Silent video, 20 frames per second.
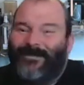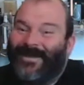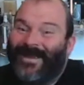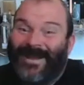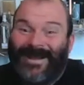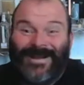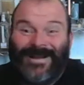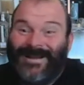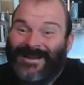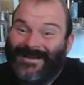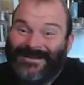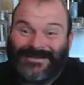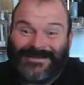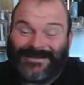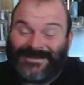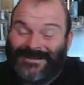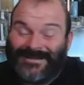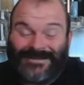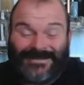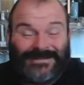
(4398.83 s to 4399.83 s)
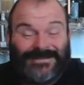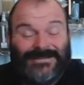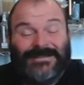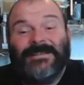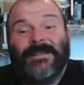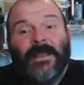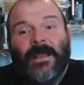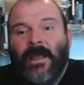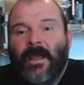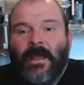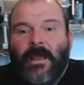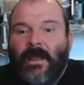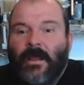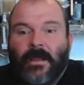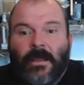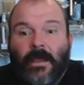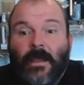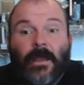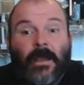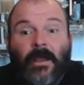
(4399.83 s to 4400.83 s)
Yeah, it
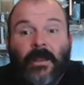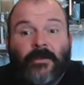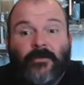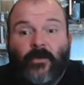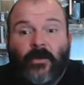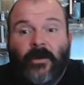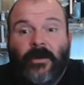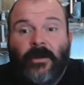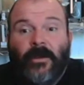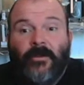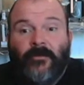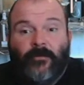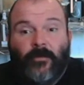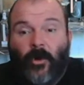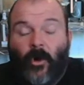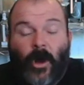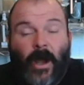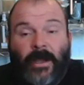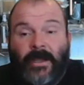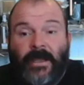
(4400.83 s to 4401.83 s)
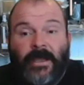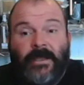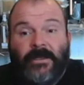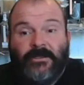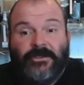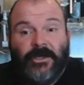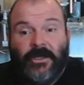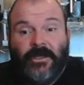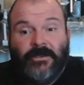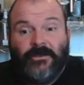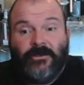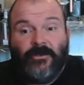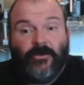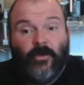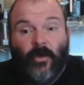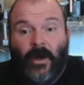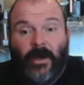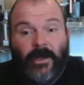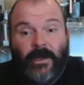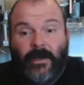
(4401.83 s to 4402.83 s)
is what it is, bro. I can't change
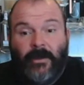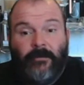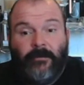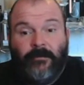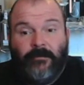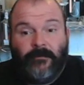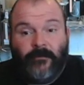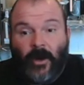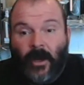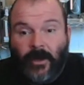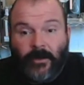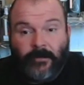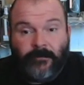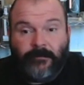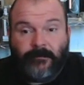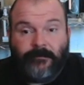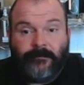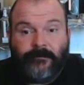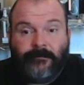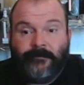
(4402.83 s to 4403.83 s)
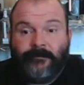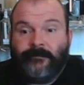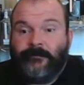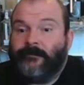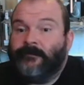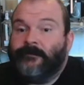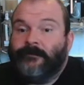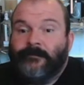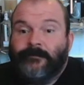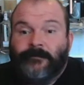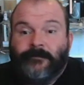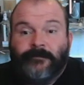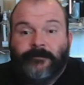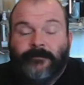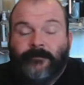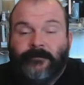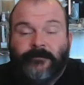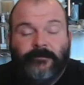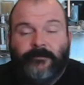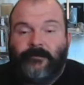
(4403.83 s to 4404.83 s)
who I am, right?
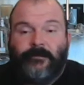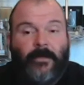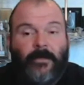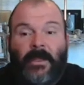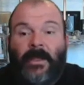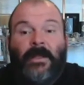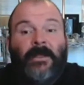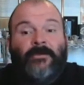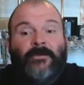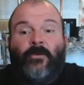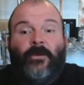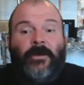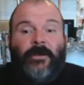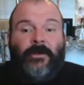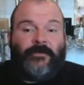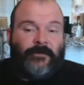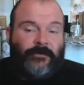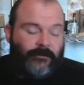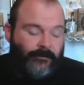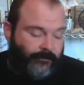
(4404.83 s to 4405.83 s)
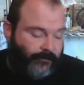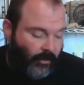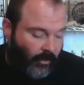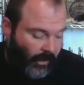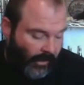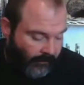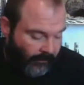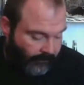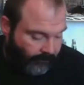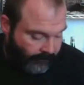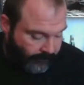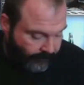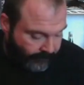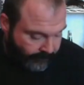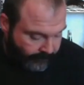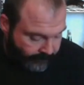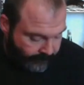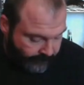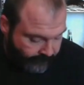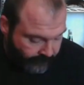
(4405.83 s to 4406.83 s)
It is what it is. Okay.
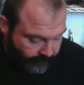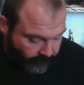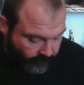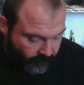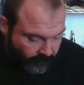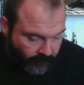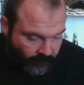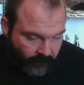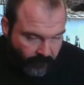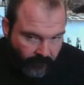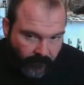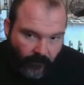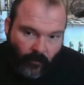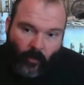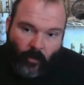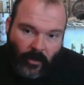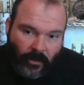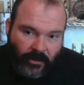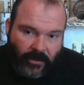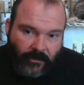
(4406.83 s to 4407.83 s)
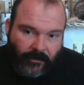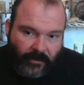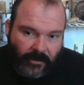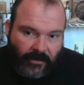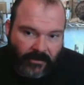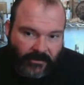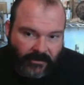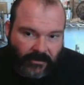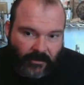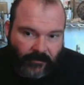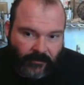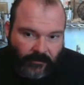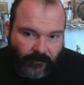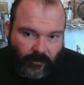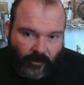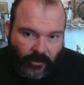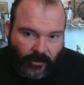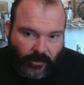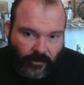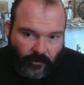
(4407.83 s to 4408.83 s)
We're dipping into something
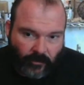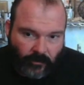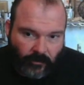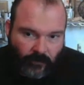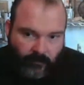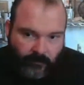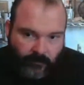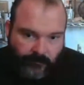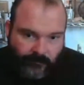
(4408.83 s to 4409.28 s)
pretty cool.